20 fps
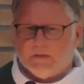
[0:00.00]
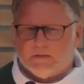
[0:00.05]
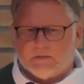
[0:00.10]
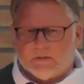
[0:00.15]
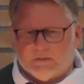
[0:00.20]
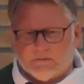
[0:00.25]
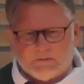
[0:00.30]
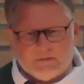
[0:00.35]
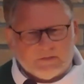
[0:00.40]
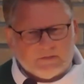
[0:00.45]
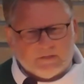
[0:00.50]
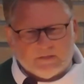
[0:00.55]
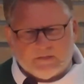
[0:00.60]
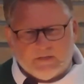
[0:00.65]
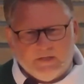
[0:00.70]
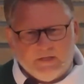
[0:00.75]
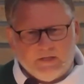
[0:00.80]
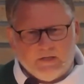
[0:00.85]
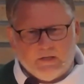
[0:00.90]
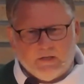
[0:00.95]
and it's just
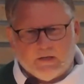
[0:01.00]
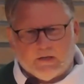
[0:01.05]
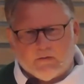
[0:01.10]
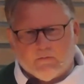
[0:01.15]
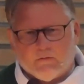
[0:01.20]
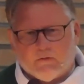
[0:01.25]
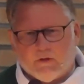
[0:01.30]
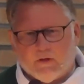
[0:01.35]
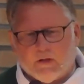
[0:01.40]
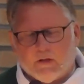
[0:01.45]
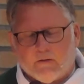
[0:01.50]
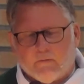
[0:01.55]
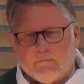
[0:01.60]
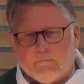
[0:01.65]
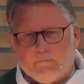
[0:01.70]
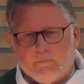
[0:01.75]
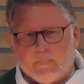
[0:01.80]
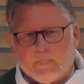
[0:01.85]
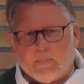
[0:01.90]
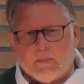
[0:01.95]
a teeny little thing.
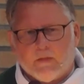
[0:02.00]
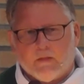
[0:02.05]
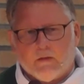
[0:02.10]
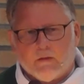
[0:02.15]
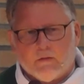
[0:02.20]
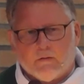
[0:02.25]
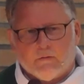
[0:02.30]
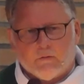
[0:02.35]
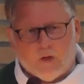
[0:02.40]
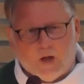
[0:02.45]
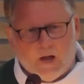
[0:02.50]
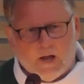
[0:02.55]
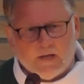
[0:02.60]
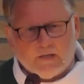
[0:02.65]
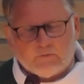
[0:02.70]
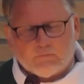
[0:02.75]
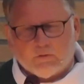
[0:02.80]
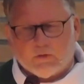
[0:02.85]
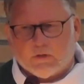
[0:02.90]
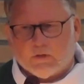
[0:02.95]

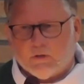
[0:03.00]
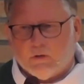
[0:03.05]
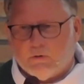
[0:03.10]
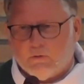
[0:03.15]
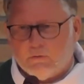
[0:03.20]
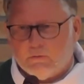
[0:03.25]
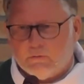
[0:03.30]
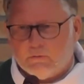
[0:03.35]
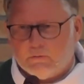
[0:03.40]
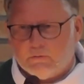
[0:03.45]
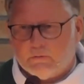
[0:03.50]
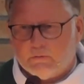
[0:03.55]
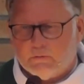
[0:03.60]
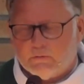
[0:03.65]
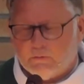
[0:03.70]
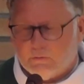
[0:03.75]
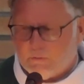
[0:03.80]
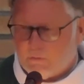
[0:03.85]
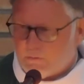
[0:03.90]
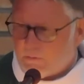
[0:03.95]
Eyes were closed,
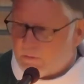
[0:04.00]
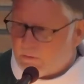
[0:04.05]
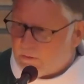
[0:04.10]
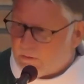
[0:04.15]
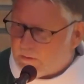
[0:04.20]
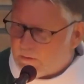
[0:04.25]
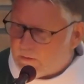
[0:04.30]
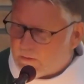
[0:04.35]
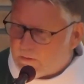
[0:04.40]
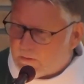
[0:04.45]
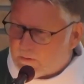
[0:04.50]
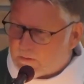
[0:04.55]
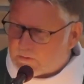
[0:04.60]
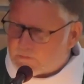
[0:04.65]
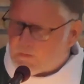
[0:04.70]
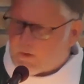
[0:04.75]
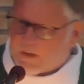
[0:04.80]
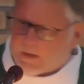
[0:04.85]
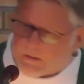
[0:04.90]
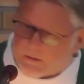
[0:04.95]

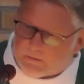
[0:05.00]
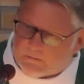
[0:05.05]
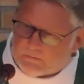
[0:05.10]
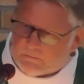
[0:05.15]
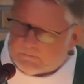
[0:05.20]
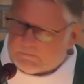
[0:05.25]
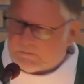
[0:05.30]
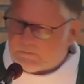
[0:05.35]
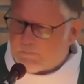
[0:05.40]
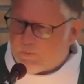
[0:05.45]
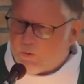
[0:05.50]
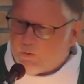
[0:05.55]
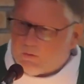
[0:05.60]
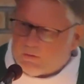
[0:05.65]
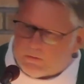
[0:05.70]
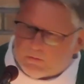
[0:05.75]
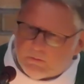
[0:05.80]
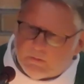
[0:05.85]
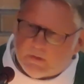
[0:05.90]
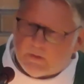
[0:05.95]
so I
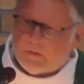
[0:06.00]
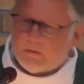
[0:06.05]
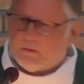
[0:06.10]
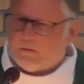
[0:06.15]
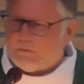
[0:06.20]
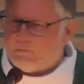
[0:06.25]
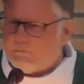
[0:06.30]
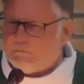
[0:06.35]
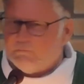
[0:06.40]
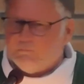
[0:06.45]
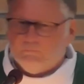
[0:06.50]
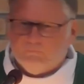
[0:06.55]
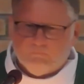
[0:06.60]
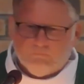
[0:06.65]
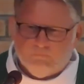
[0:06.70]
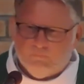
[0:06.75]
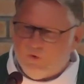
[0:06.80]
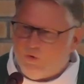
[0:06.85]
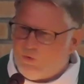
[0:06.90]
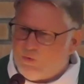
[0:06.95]
spoke to it,
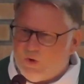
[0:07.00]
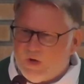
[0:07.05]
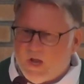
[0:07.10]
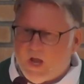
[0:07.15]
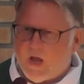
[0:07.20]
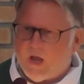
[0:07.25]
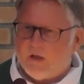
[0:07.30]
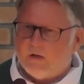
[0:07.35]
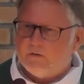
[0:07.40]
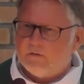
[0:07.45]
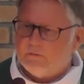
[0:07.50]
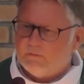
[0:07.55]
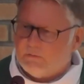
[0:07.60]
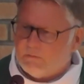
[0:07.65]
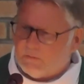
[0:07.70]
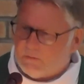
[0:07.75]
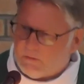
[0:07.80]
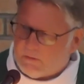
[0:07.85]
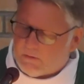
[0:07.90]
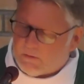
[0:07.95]
no
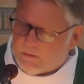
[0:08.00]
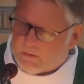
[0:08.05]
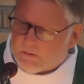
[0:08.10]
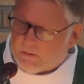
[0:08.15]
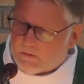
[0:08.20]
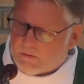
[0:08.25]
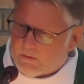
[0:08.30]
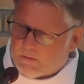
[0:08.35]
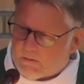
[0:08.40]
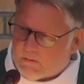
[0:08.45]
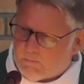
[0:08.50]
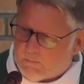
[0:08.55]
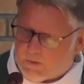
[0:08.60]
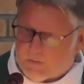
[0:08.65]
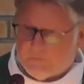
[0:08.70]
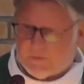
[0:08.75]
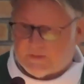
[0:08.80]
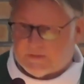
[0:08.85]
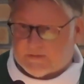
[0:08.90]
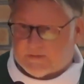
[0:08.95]
reaction.
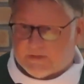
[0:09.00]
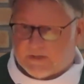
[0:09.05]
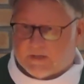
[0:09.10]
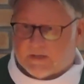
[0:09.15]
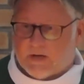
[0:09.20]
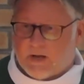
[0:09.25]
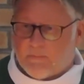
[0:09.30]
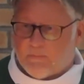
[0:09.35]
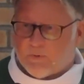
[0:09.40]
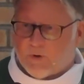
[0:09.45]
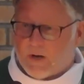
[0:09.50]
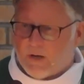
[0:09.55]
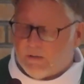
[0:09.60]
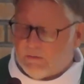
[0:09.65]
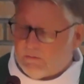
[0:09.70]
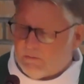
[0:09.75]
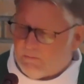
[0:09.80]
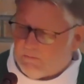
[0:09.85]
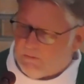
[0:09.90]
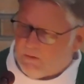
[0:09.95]
But it was sitting
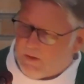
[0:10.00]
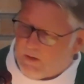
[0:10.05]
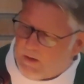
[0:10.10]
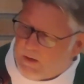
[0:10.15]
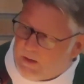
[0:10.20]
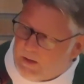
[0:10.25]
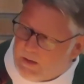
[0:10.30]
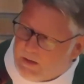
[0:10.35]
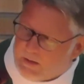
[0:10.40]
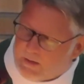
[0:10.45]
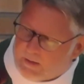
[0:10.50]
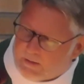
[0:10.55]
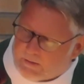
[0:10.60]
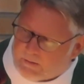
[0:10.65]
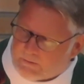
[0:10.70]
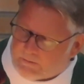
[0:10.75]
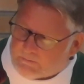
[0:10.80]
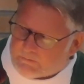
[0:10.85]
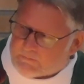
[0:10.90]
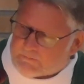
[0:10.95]
upright, and
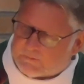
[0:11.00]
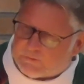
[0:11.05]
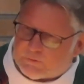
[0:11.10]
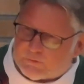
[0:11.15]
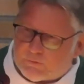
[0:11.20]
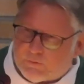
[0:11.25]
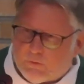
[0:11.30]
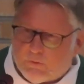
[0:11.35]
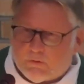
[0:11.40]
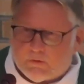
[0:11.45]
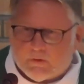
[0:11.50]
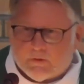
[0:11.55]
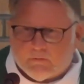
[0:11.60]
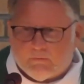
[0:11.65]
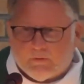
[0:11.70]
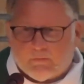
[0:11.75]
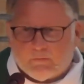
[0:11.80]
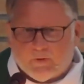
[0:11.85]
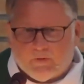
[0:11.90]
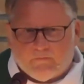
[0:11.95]
I stroked
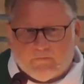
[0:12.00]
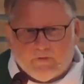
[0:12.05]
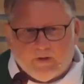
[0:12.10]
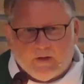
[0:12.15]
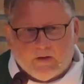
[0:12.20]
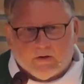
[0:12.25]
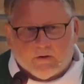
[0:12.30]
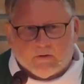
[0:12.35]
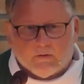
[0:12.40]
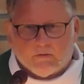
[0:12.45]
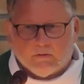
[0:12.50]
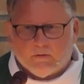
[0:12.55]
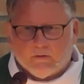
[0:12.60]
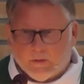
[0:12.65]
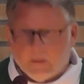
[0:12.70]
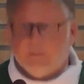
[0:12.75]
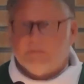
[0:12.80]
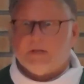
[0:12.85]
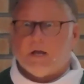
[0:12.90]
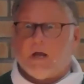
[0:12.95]
it with my finger,
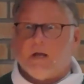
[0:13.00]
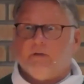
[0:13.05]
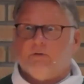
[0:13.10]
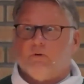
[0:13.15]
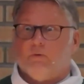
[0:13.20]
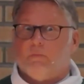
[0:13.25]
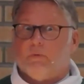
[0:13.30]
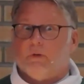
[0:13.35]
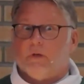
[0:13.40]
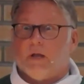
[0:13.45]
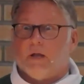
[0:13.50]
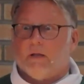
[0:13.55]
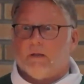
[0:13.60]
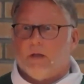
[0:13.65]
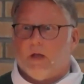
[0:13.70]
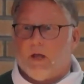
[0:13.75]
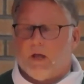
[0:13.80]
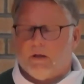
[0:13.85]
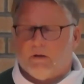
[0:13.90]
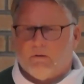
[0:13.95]
and its eyes opened
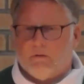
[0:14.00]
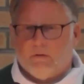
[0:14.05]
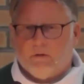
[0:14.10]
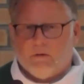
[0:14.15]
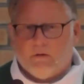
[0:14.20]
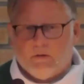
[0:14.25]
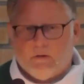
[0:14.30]
like that.